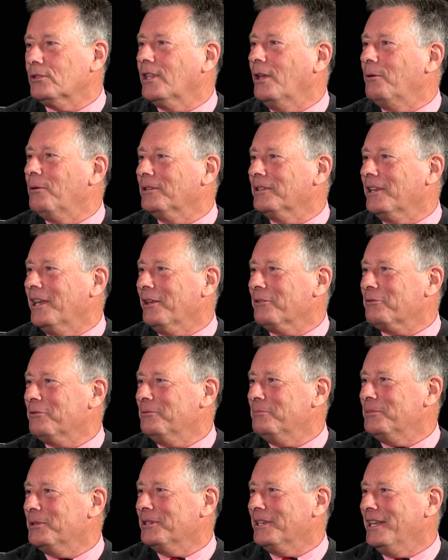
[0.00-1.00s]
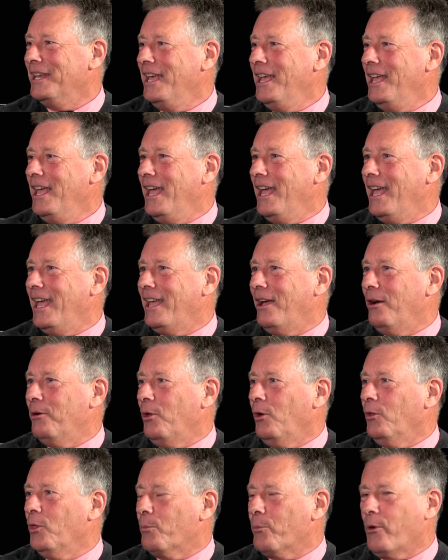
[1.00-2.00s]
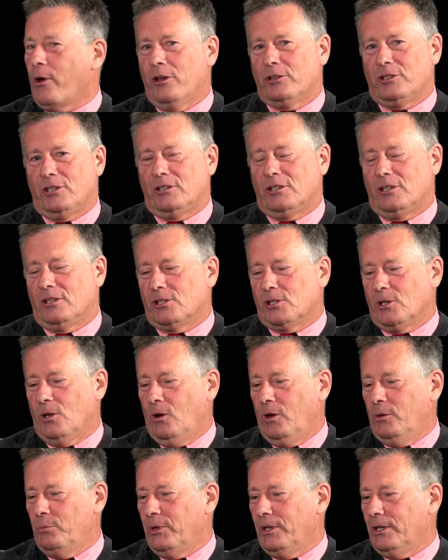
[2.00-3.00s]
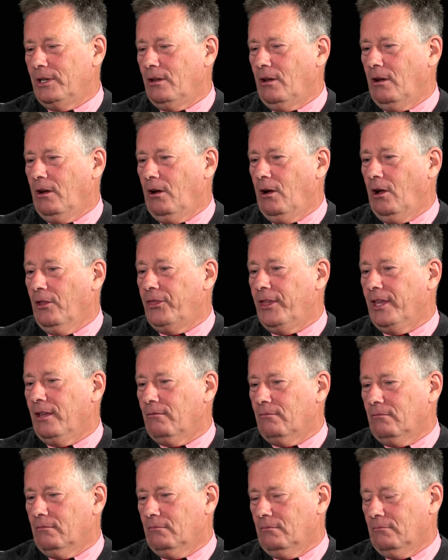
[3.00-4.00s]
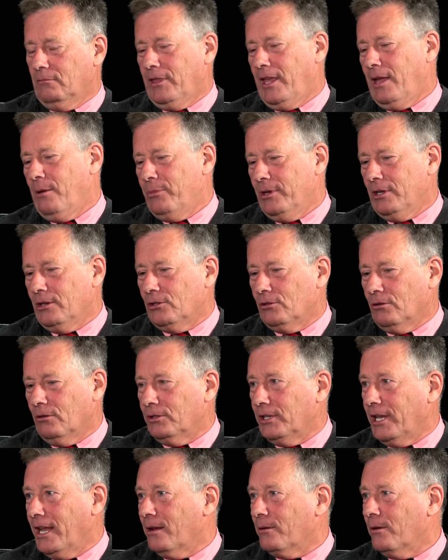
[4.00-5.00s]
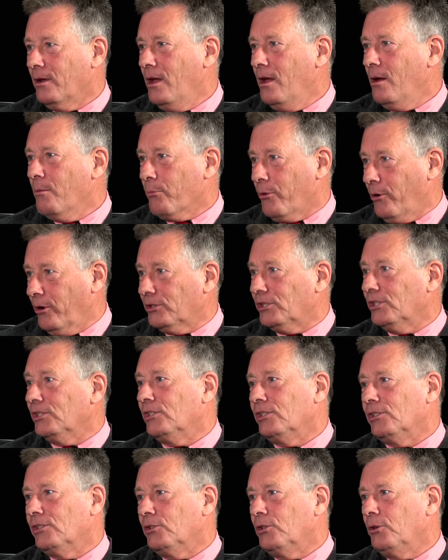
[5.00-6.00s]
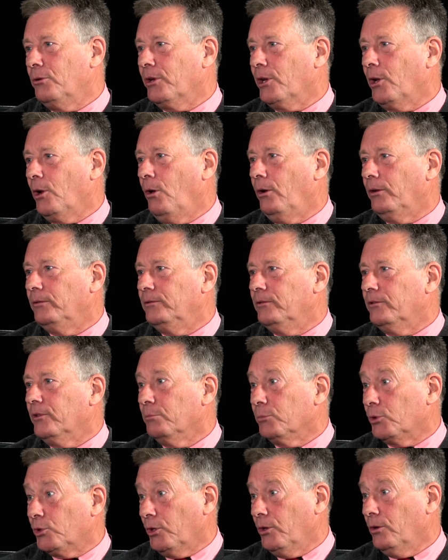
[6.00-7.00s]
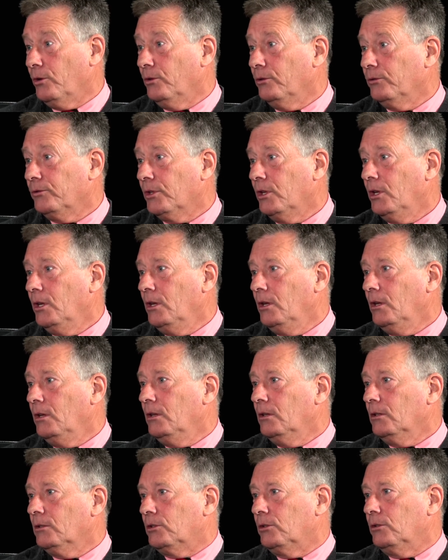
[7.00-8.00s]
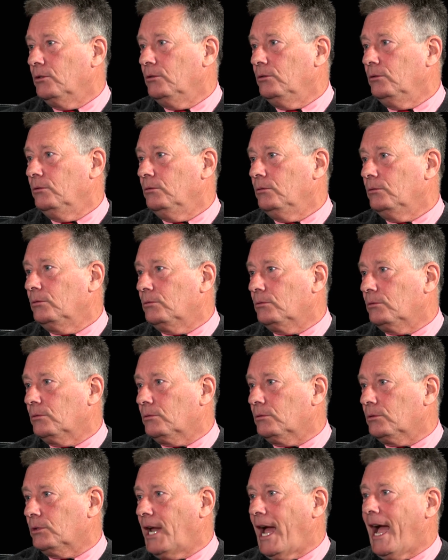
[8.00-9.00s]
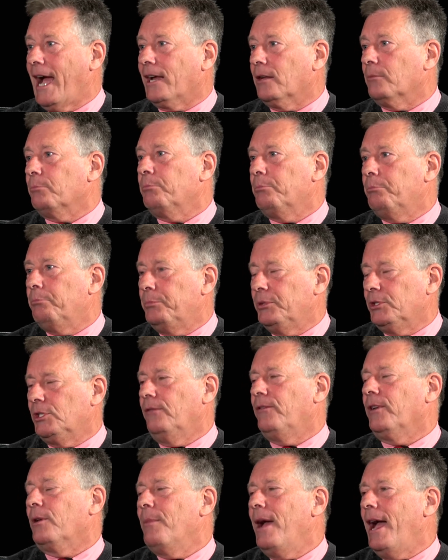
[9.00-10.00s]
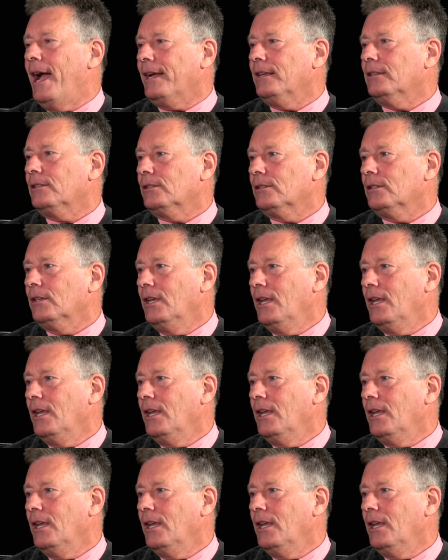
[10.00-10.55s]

that one, Catherine, but on the processing side. But I think, without being shot down, processors are doing a lot themselves to target specific markets,